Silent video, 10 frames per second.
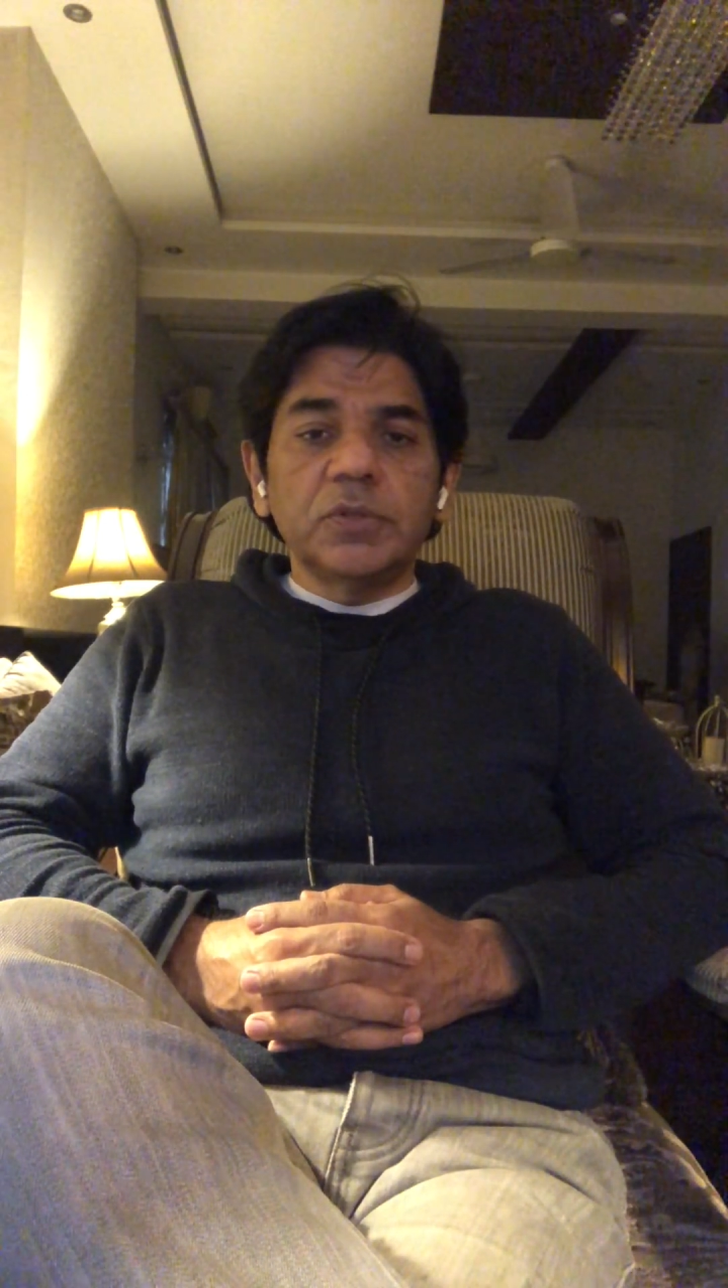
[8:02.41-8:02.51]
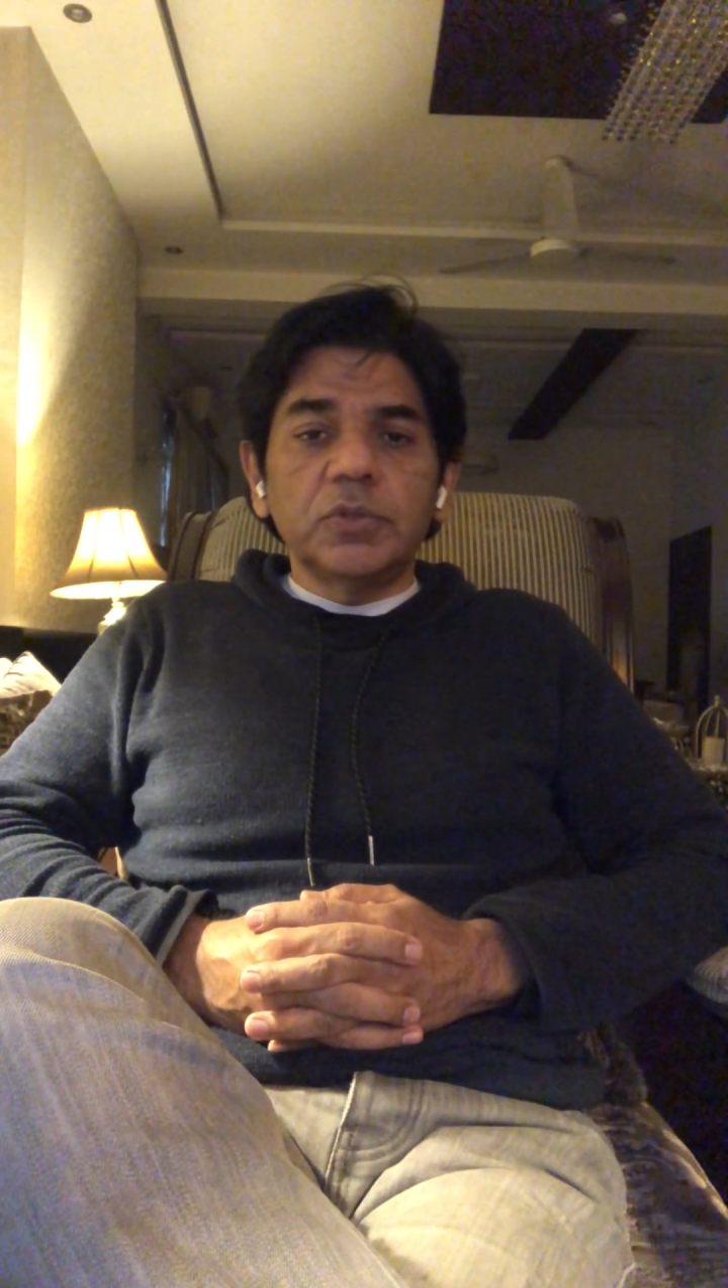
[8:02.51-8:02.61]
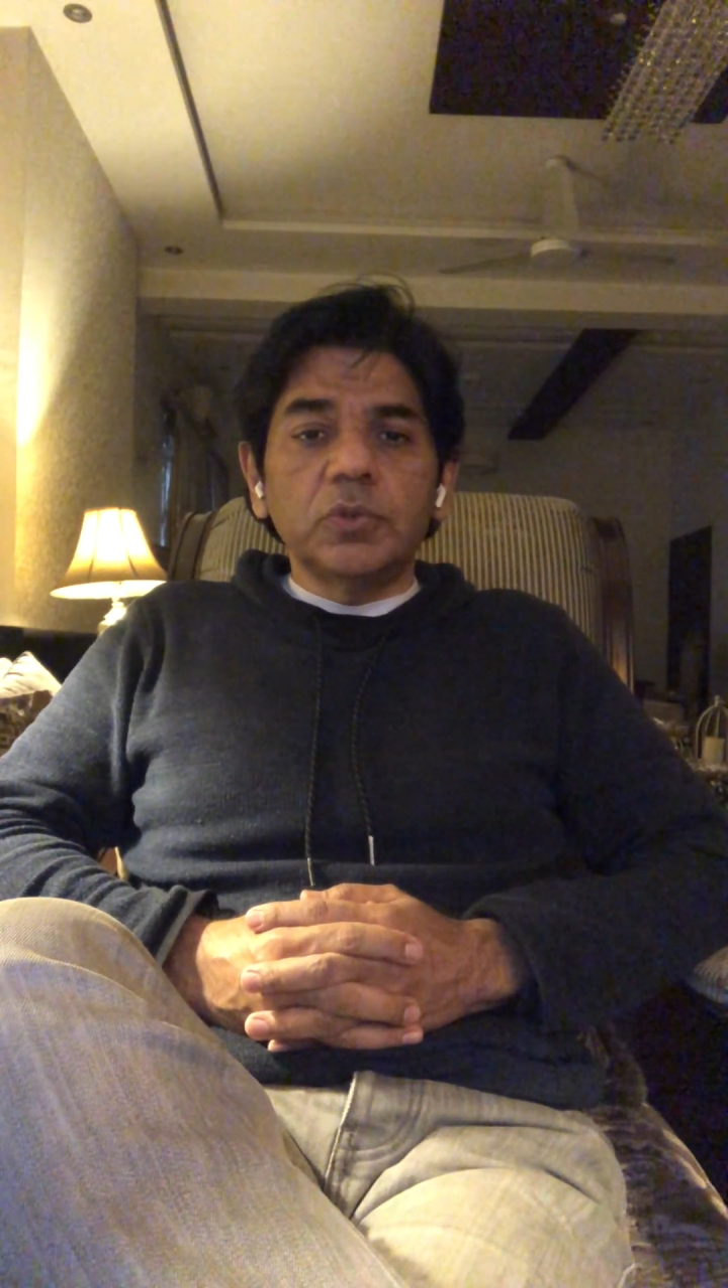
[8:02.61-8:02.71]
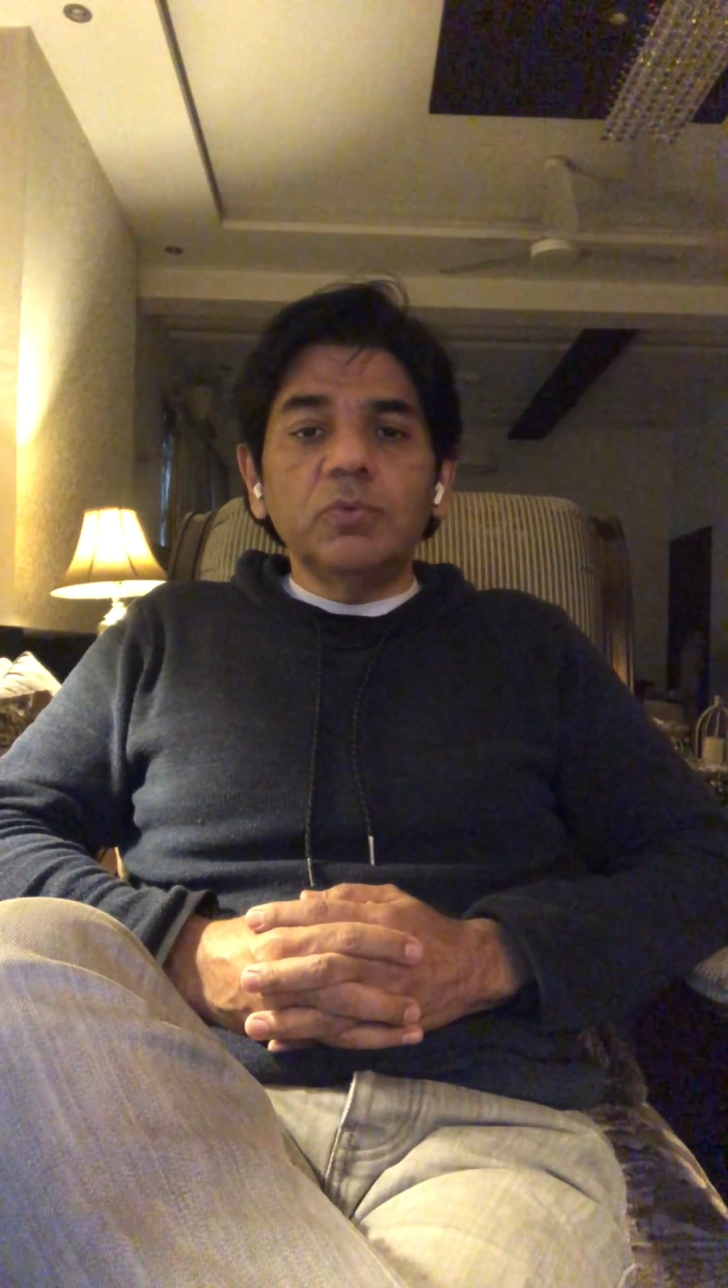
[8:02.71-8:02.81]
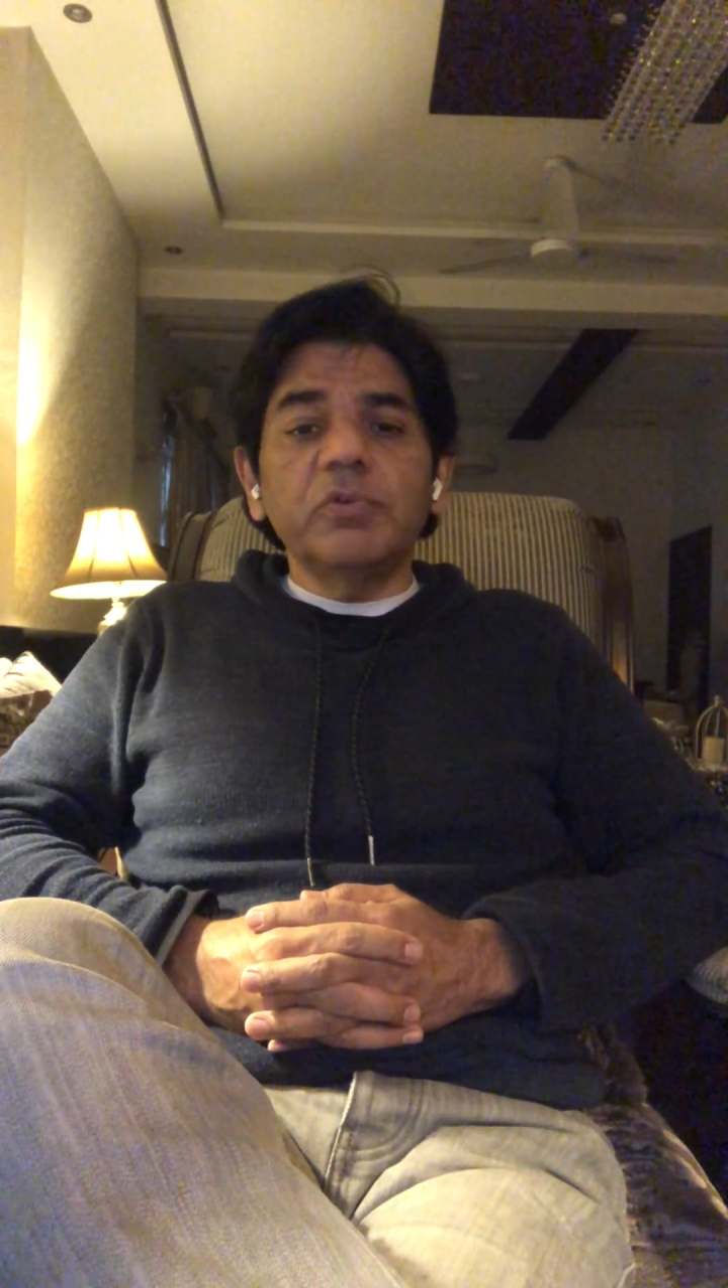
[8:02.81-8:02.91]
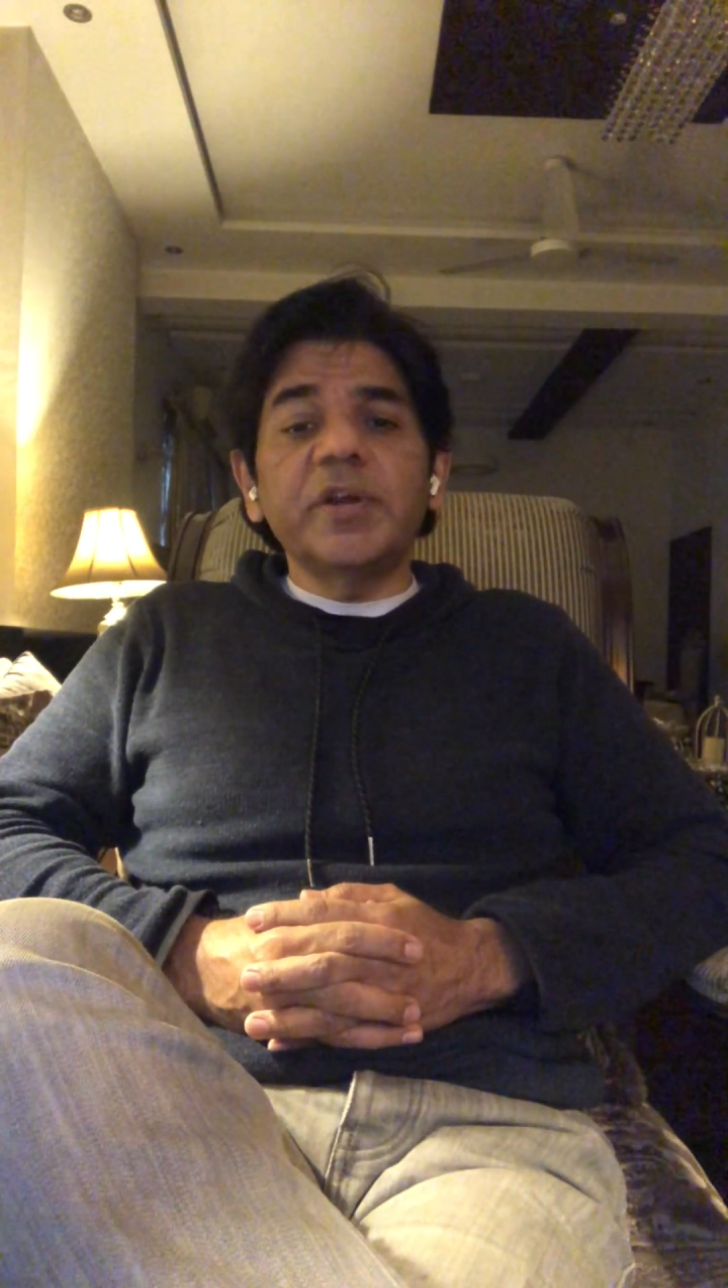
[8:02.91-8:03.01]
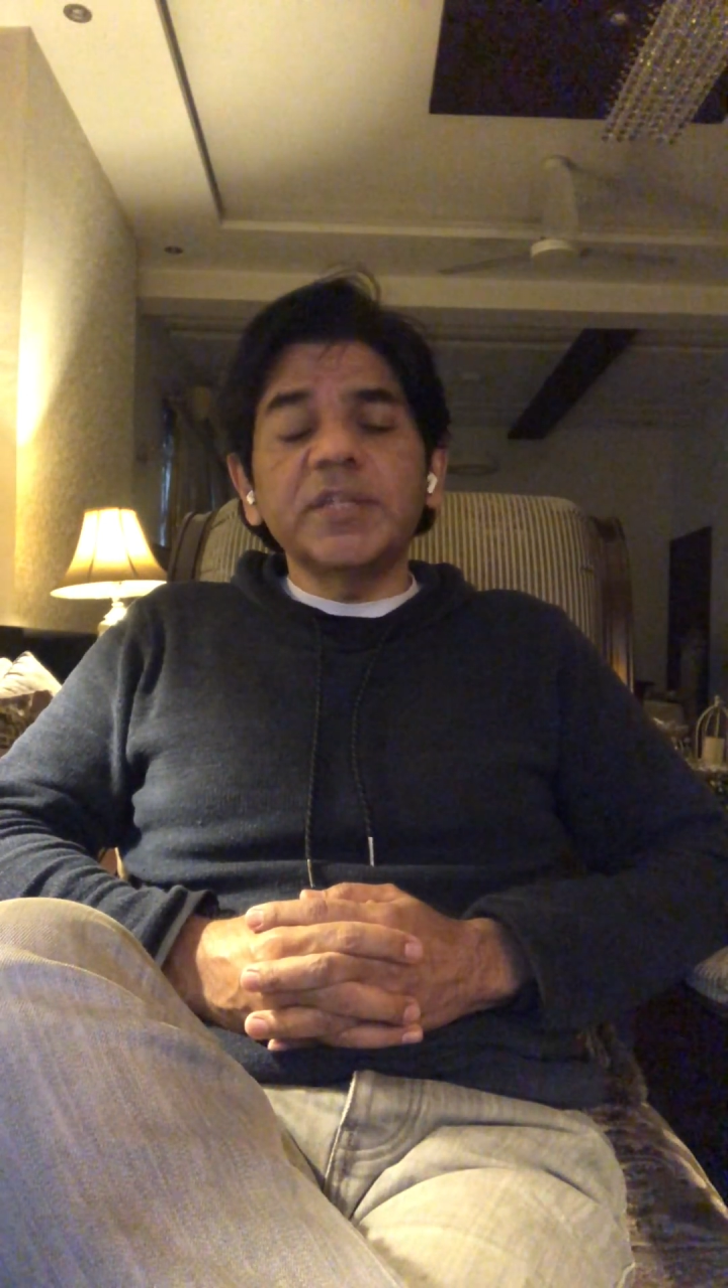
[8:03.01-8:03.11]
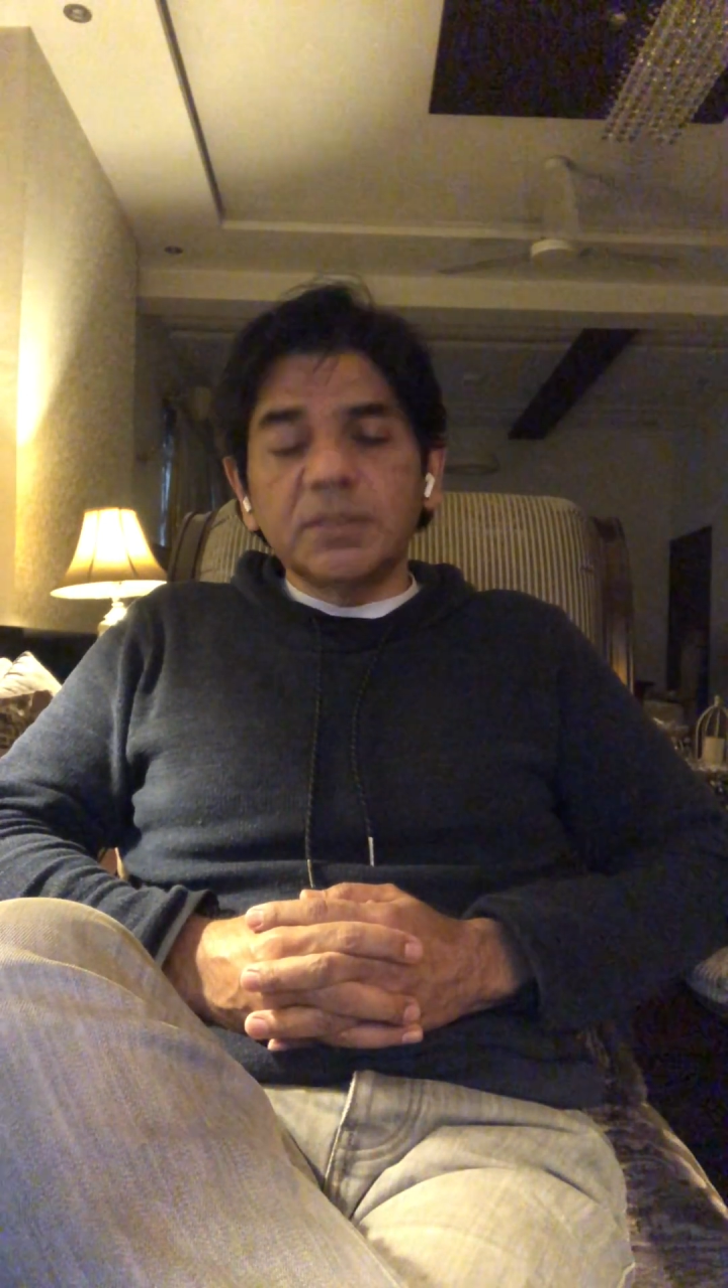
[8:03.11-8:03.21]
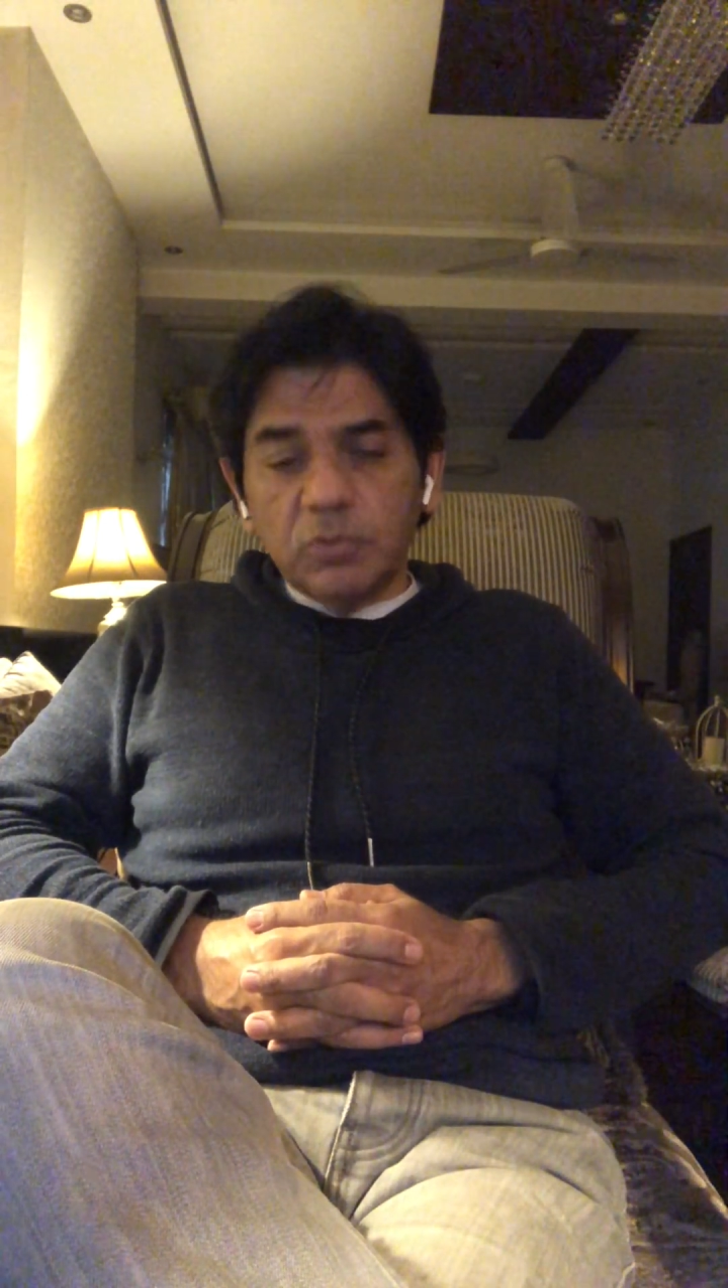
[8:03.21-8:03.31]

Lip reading: to raise the